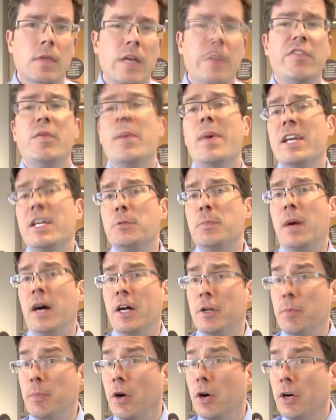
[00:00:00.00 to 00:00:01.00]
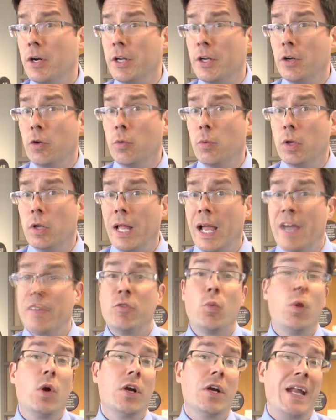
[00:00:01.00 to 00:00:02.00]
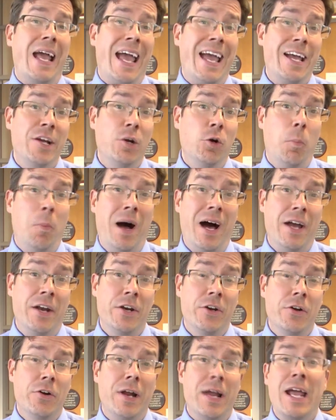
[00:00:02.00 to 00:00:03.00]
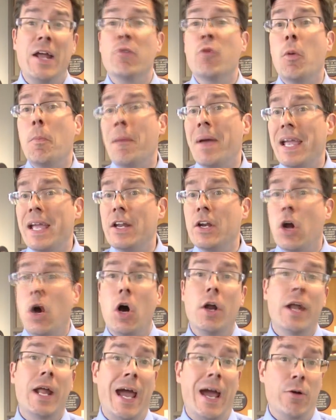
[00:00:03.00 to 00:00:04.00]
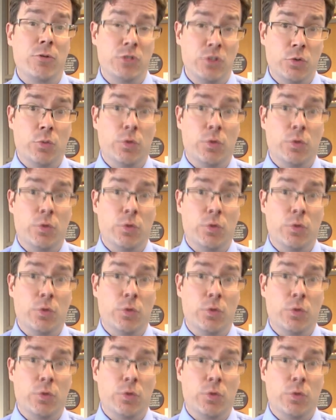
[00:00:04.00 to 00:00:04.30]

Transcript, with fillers: If he makes bond, Barnhill will have to wear an ankle monitor and remain on house